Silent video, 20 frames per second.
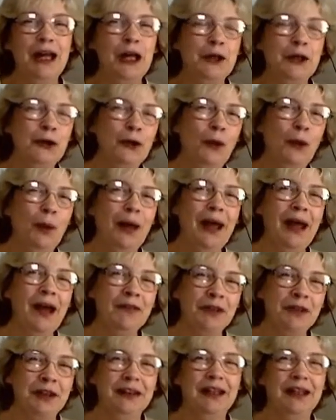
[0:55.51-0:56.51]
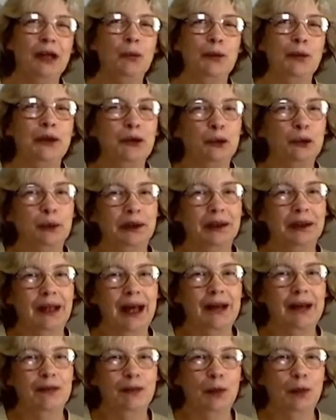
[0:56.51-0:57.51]
You know, everything we do in
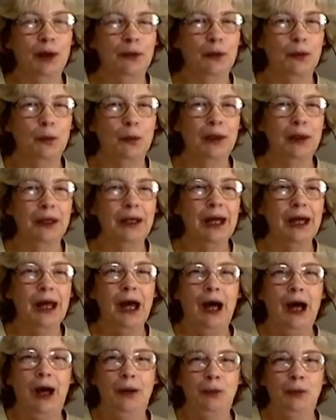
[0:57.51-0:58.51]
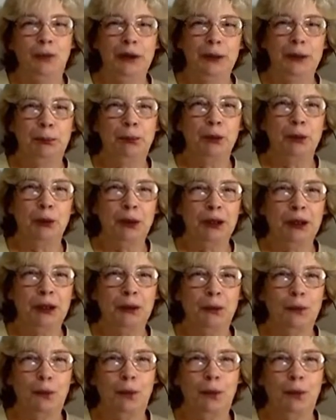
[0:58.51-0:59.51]
life, whether we read a book
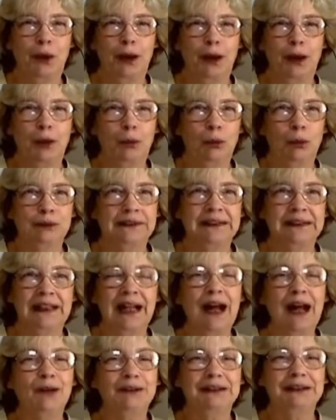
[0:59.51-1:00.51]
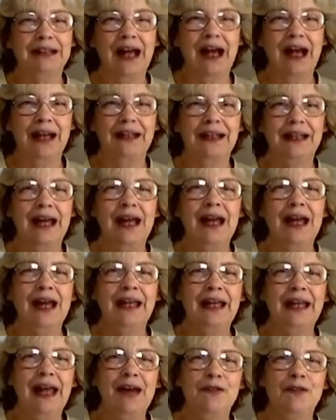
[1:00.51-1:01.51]
or sit outside,
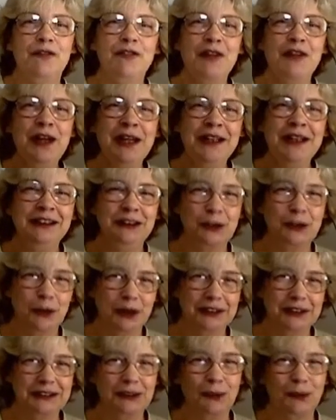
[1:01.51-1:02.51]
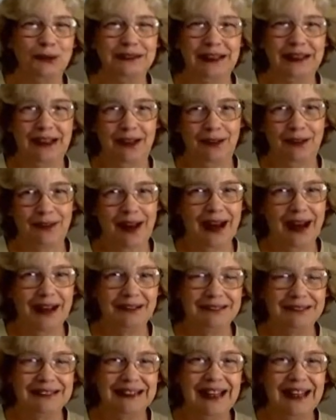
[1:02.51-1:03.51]
can feed into our souls and our
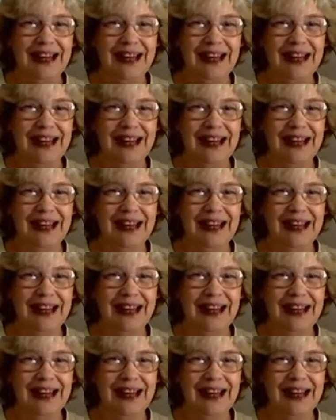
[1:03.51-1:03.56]
lives.